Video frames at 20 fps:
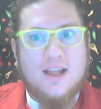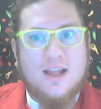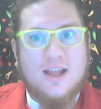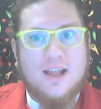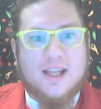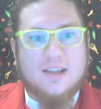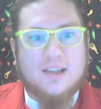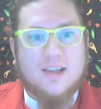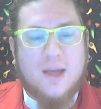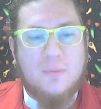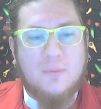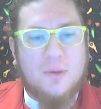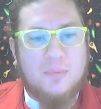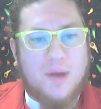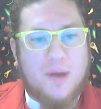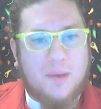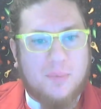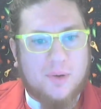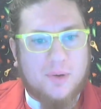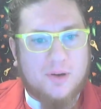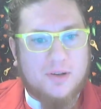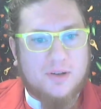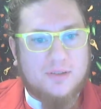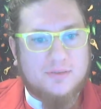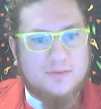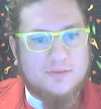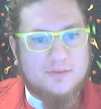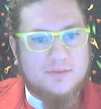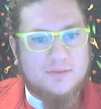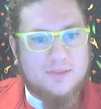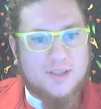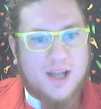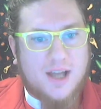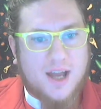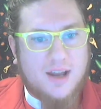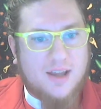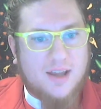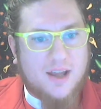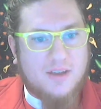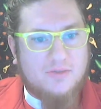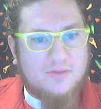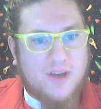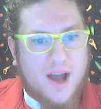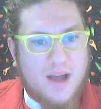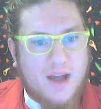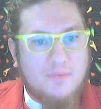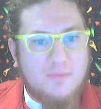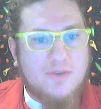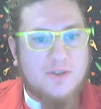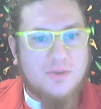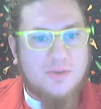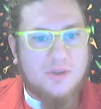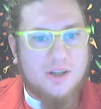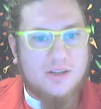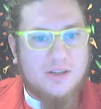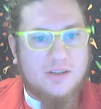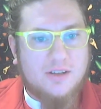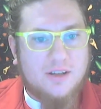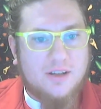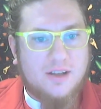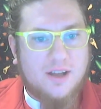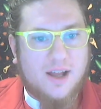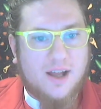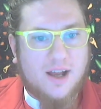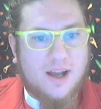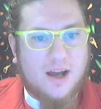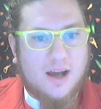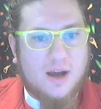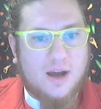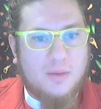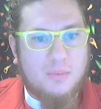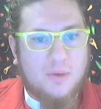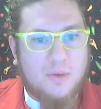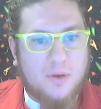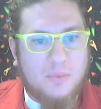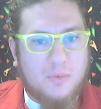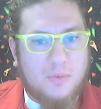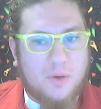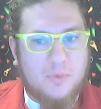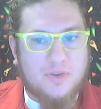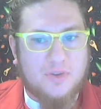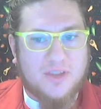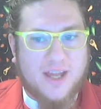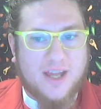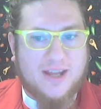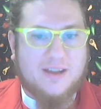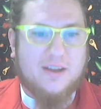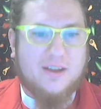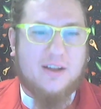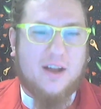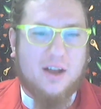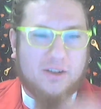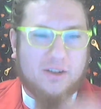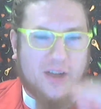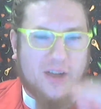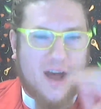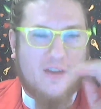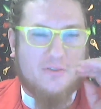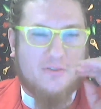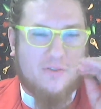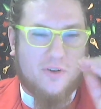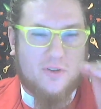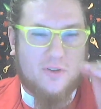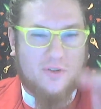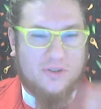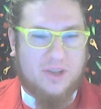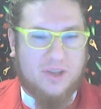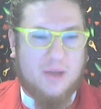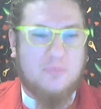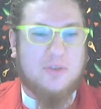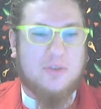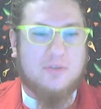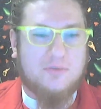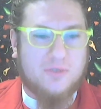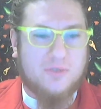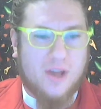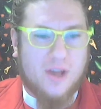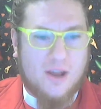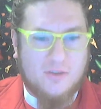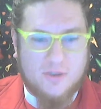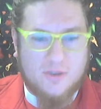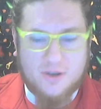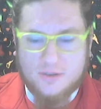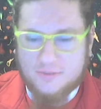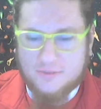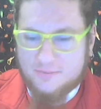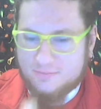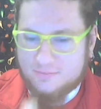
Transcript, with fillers: like a lemon pepper, kind of like a vibe to it, uh, but, but with like a lot further depth of flavor.